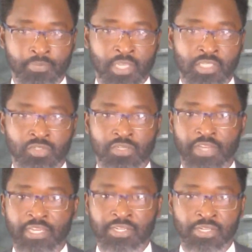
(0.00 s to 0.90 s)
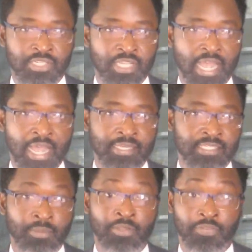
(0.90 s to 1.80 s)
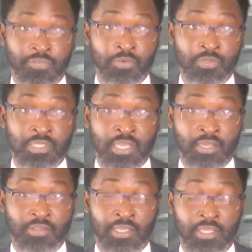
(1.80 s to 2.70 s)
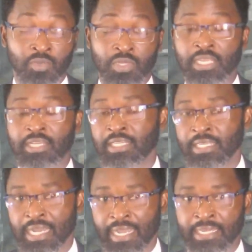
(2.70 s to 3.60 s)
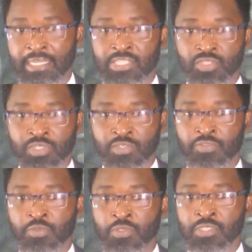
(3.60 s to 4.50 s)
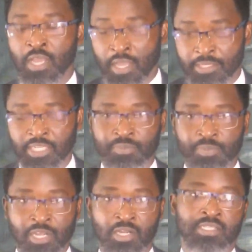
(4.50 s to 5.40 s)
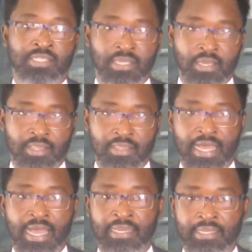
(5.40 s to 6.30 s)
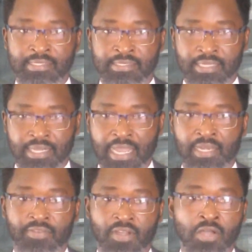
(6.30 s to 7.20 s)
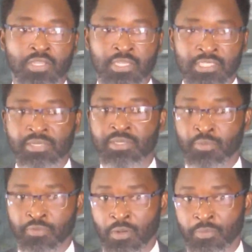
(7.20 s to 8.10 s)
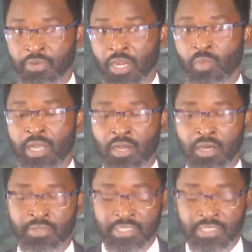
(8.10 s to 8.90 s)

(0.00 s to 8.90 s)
street vendors and some of the foods, the uniquely Guyanese street foods, just because that is the kind of content that seems to perform very well on this